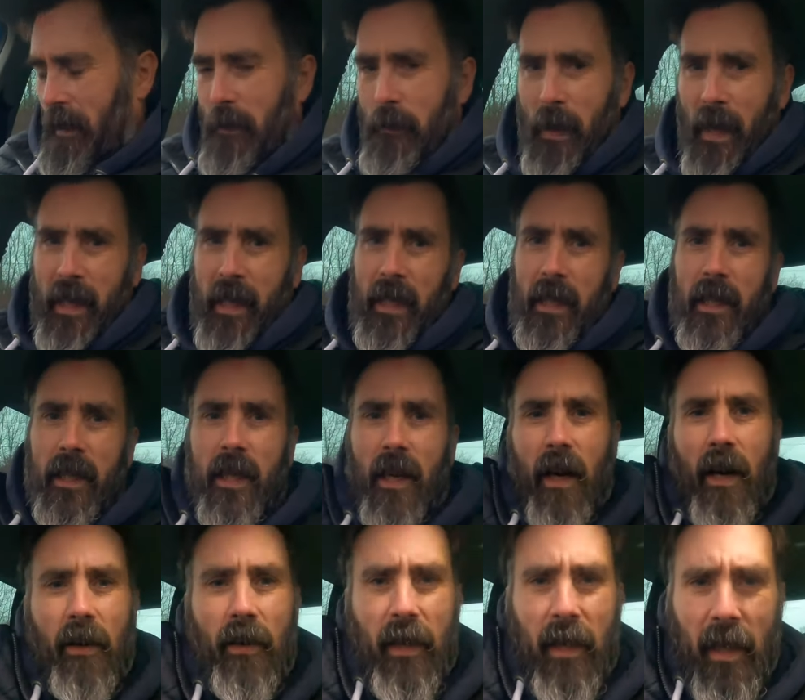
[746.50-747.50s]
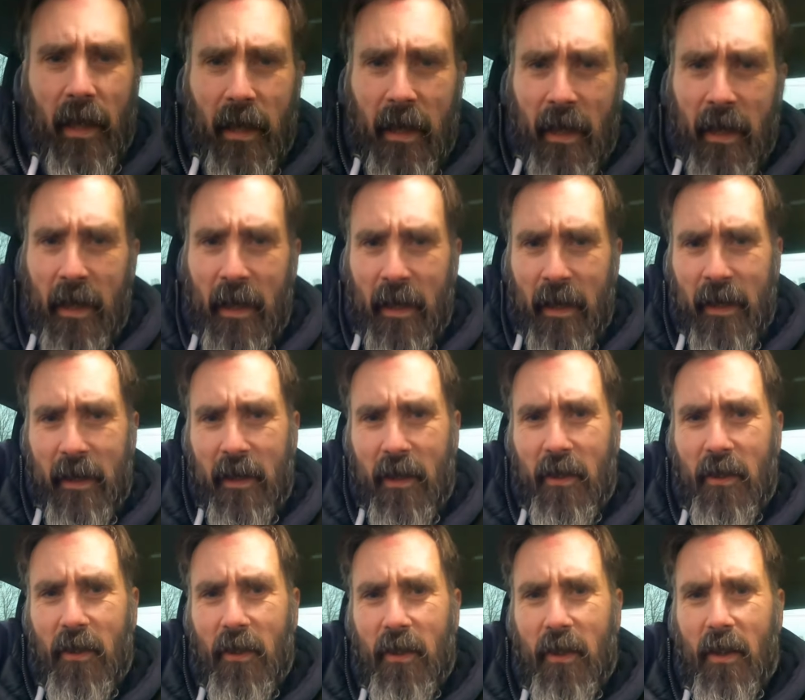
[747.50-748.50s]
back in the car again.
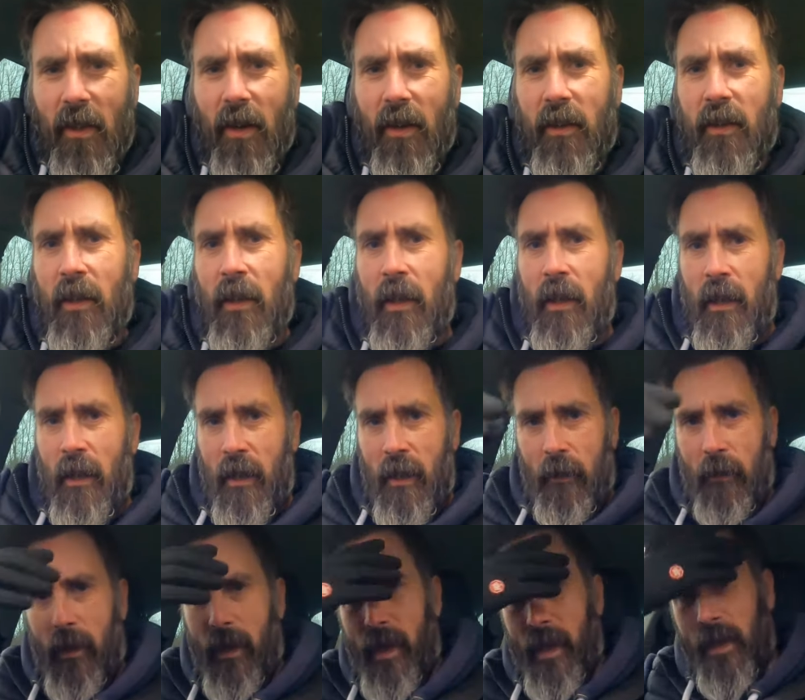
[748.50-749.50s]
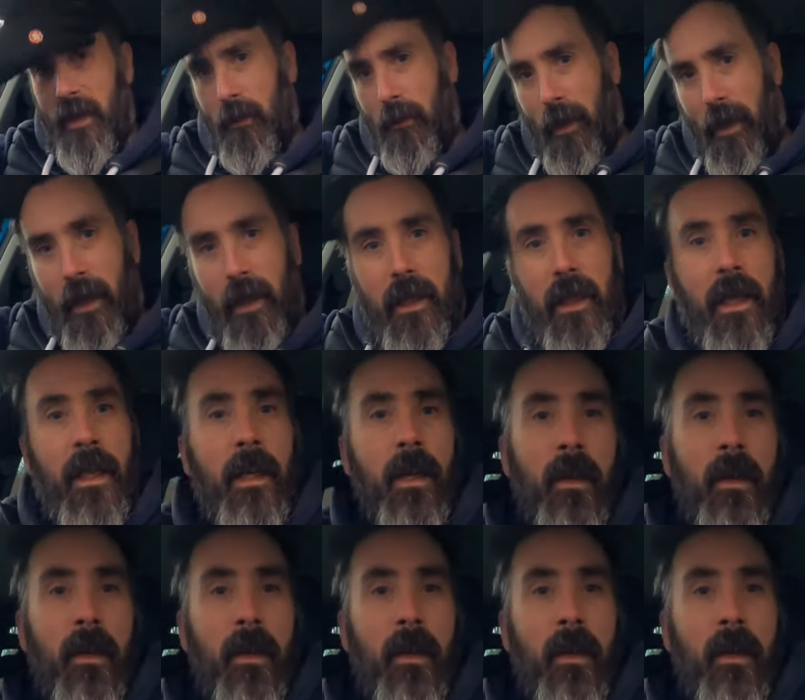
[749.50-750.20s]
Good God, my oh, ears a mess.